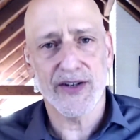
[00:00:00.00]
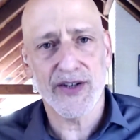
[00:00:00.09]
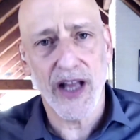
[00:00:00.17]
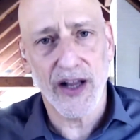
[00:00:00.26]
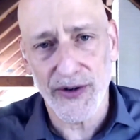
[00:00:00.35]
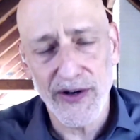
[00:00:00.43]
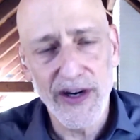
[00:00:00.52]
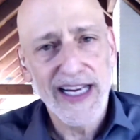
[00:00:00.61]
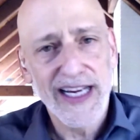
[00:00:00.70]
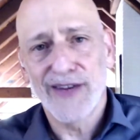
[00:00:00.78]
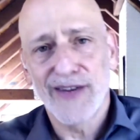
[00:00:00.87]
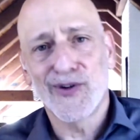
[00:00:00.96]
Stelter,
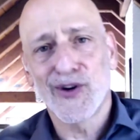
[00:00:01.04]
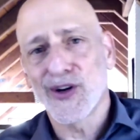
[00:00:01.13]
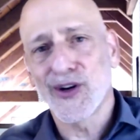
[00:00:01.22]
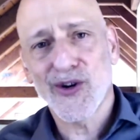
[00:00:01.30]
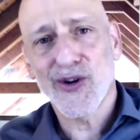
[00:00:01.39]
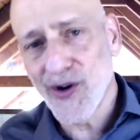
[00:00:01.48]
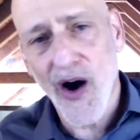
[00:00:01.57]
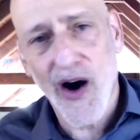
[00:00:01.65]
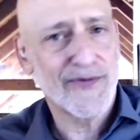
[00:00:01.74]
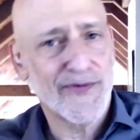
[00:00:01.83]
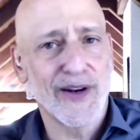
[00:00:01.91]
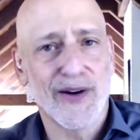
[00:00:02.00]
if you could turn
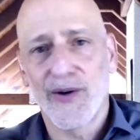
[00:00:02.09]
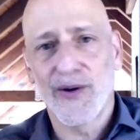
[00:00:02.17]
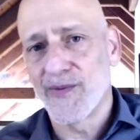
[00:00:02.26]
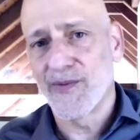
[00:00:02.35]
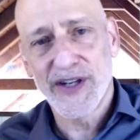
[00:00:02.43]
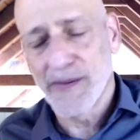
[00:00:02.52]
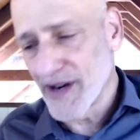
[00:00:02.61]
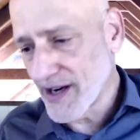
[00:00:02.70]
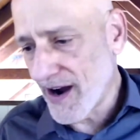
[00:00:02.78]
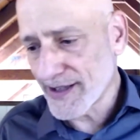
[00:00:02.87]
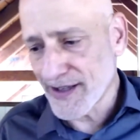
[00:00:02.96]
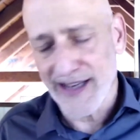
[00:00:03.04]
off, you know, Jim
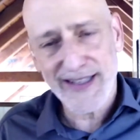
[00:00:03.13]
Acosta.